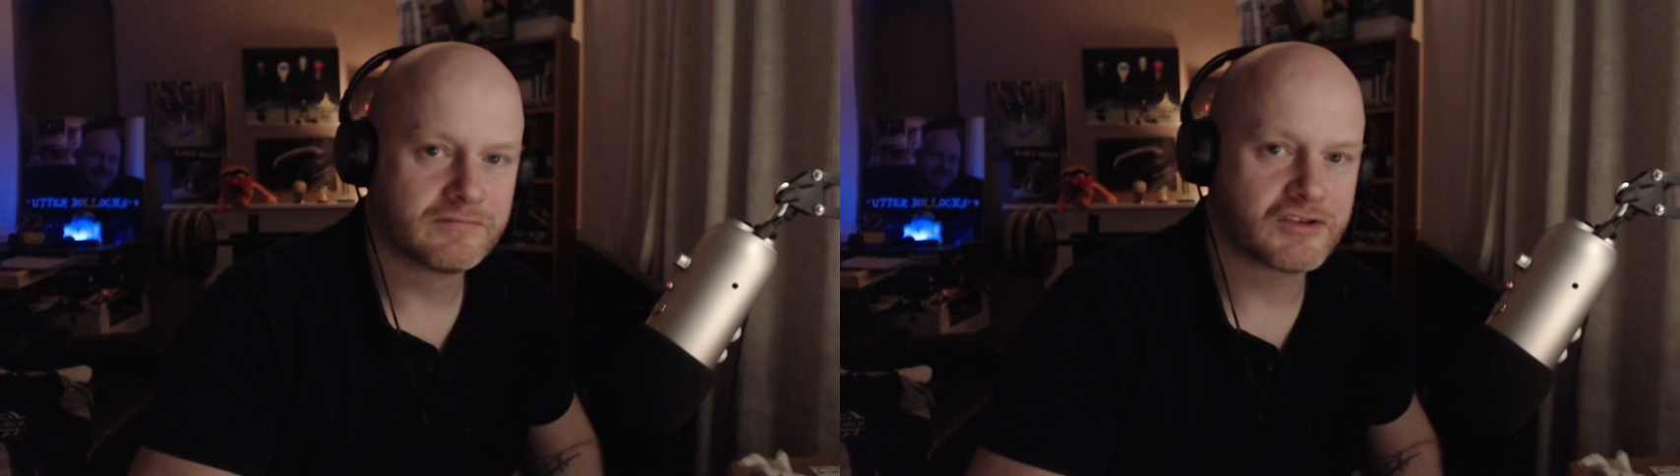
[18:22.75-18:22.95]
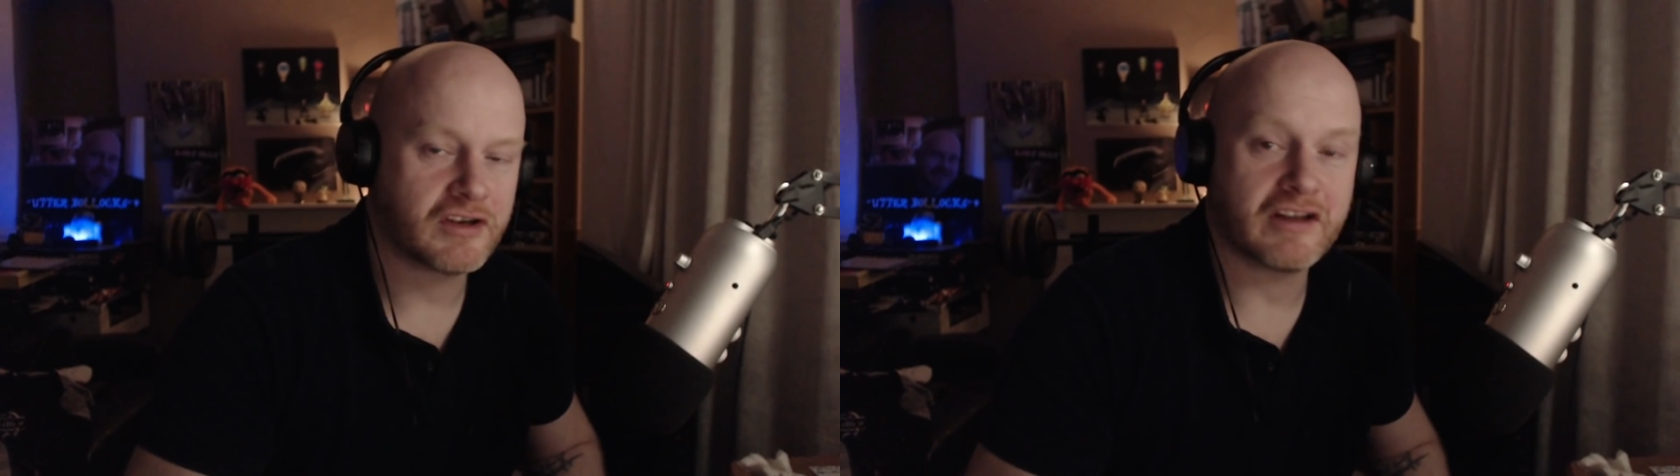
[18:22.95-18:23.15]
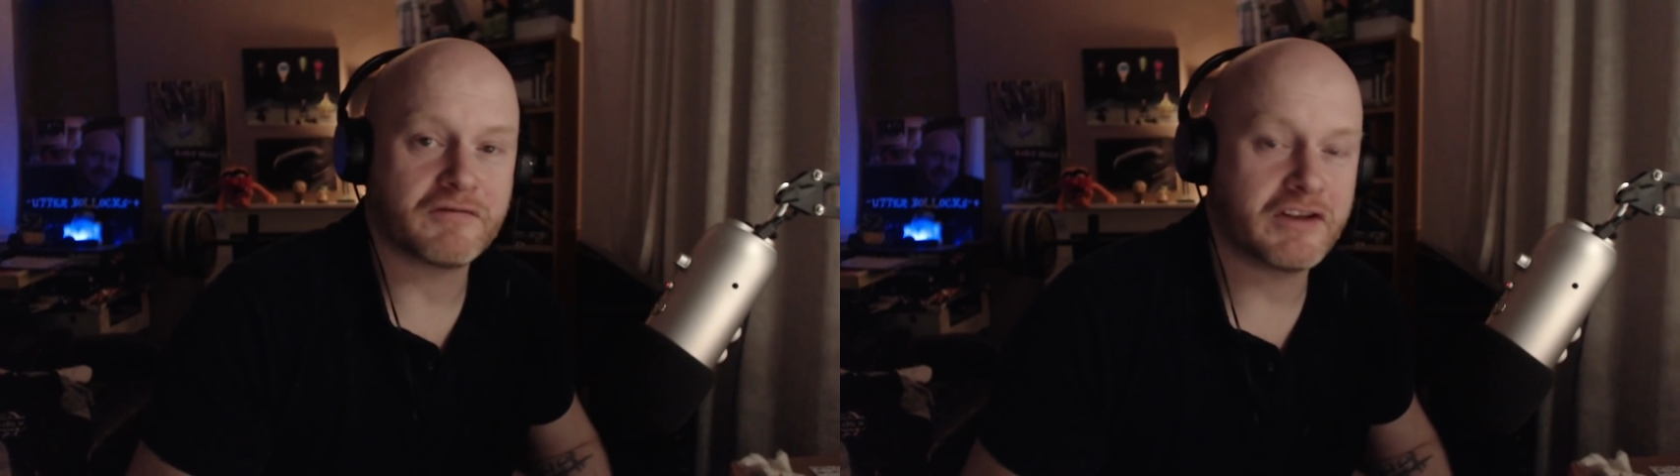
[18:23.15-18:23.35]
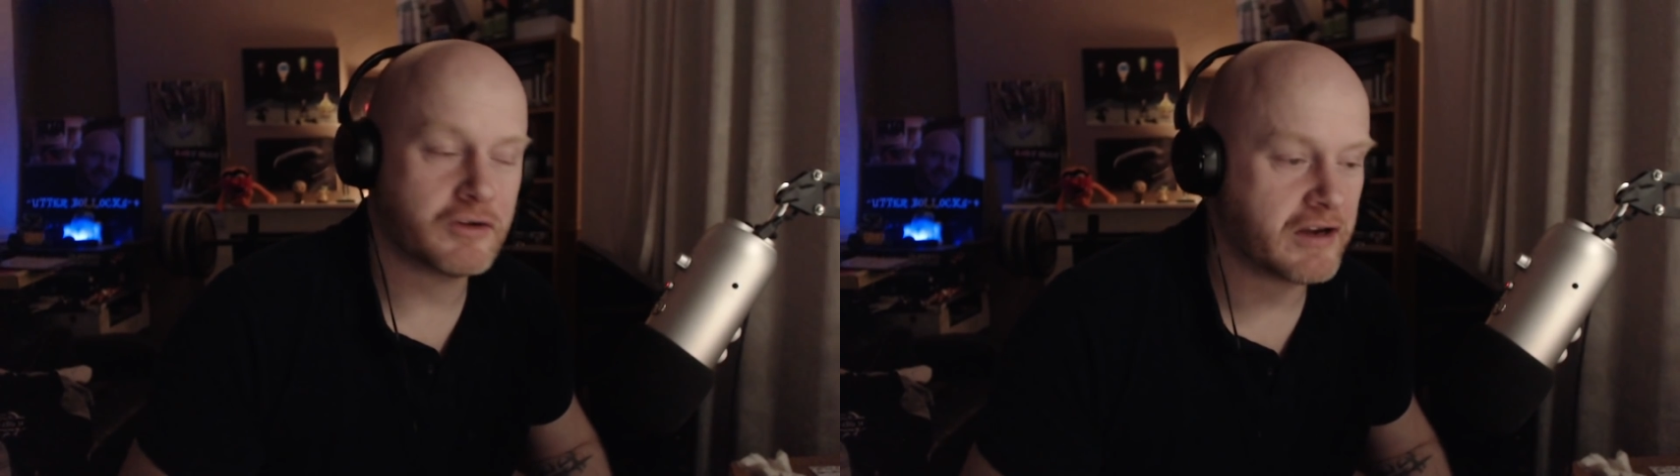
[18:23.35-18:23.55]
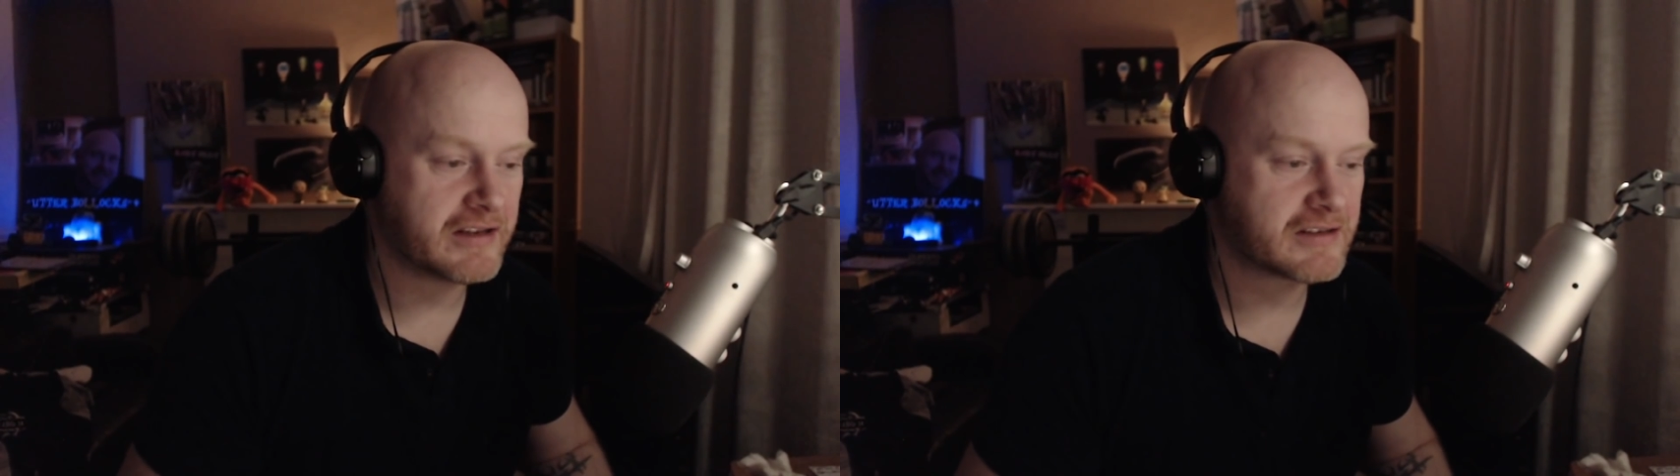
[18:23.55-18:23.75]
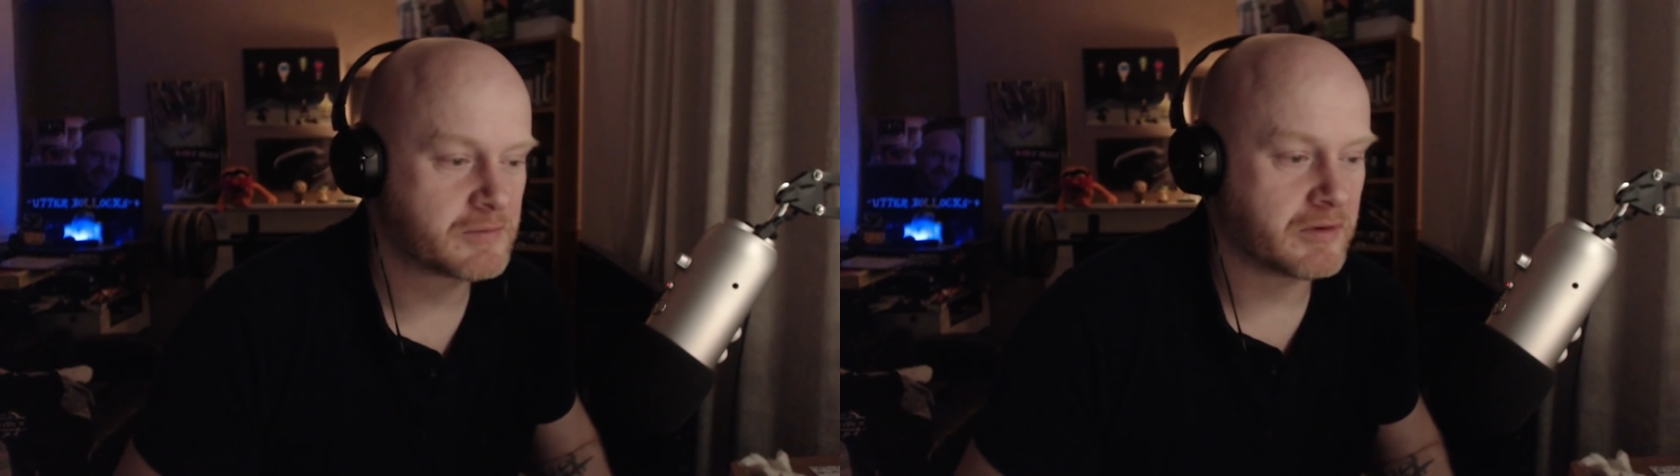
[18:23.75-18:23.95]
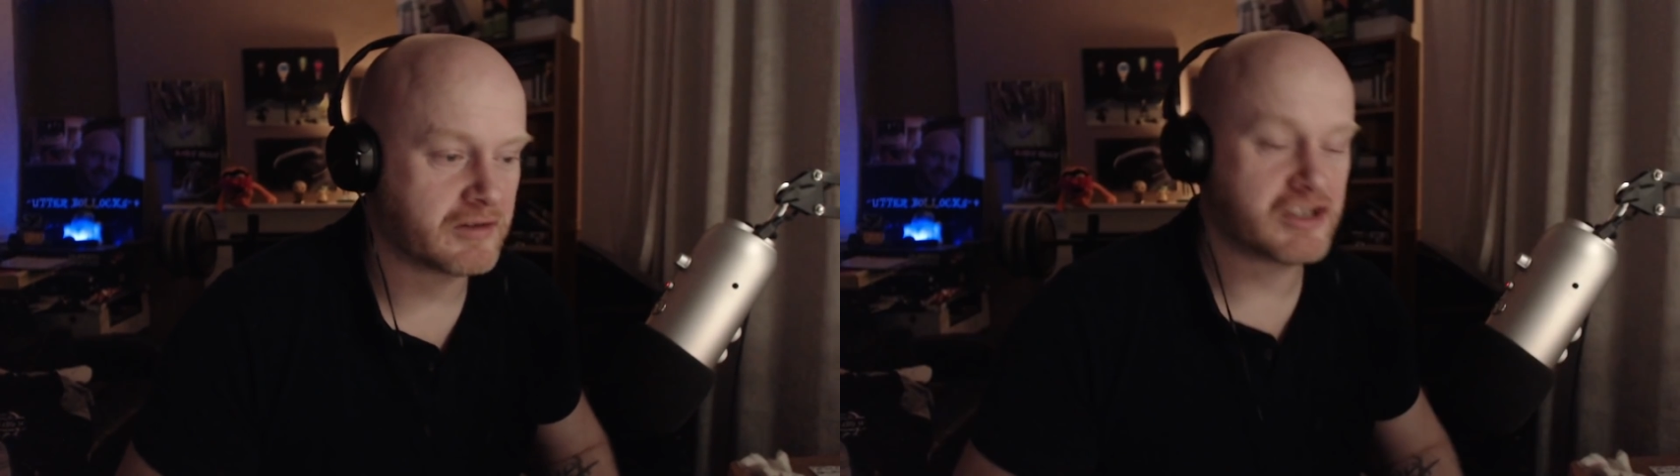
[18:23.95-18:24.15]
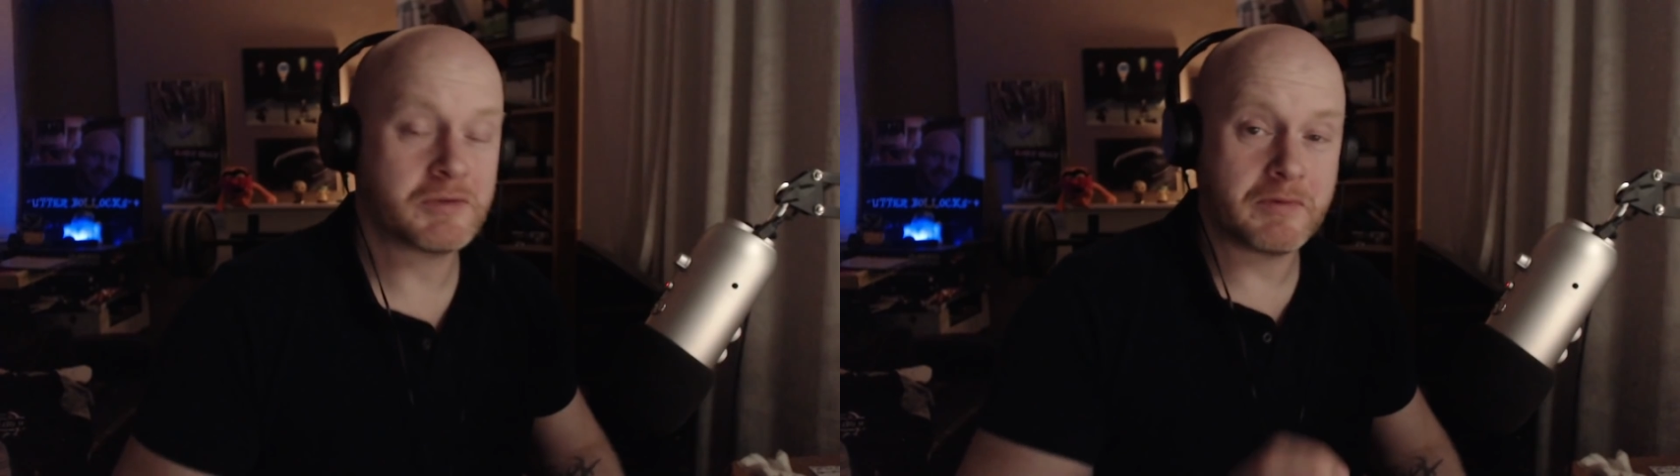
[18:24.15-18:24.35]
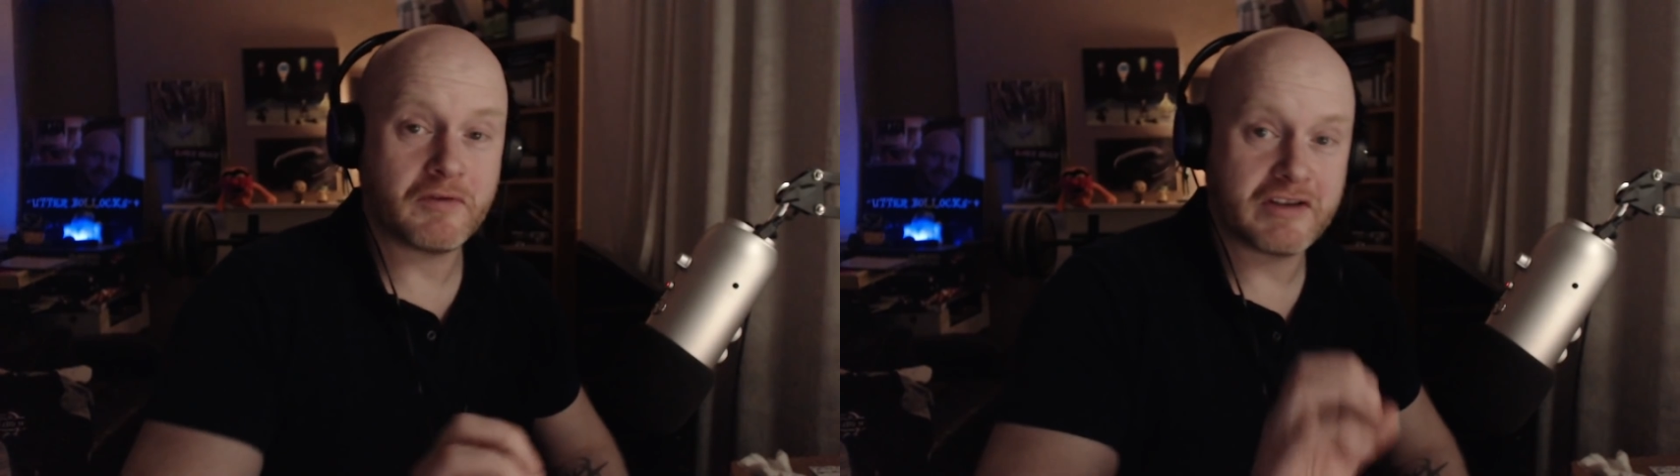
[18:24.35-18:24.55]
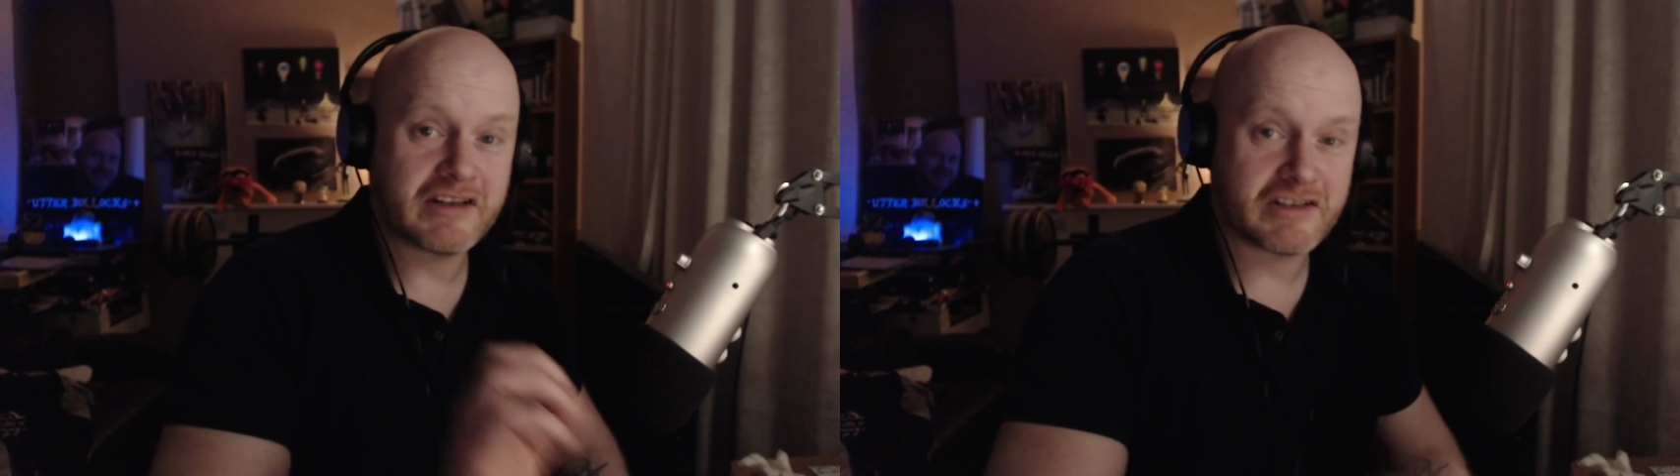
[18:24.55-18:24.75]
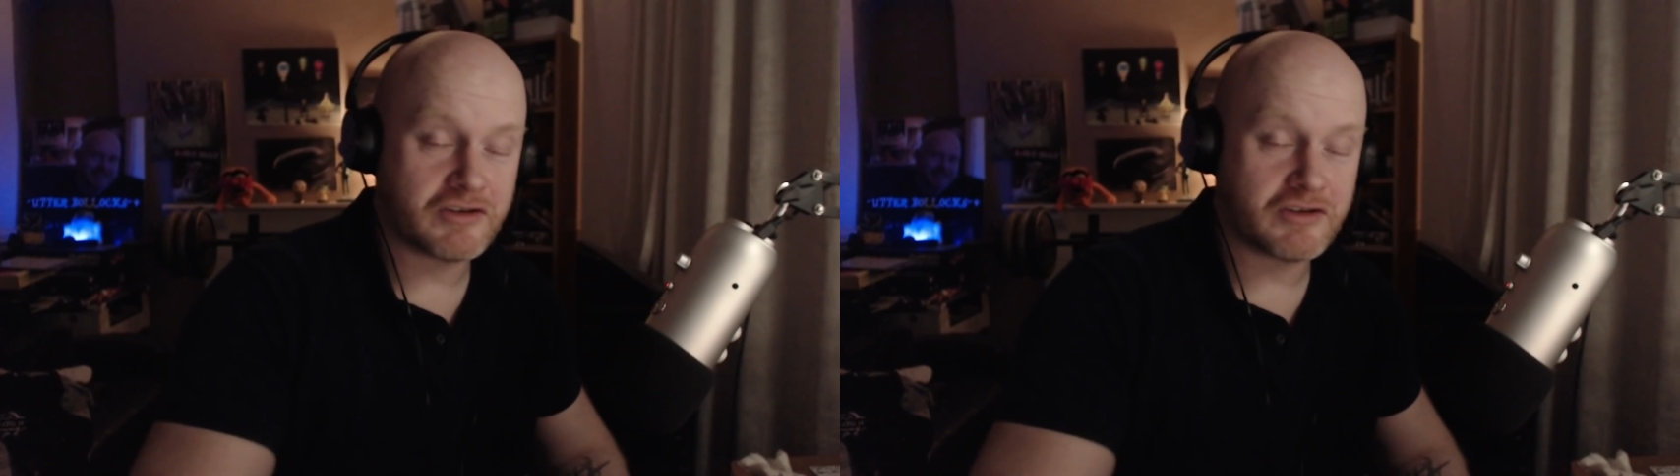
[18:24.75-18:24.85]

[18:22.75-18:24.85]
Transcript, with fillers: So yeah, the video ends, but just before it does,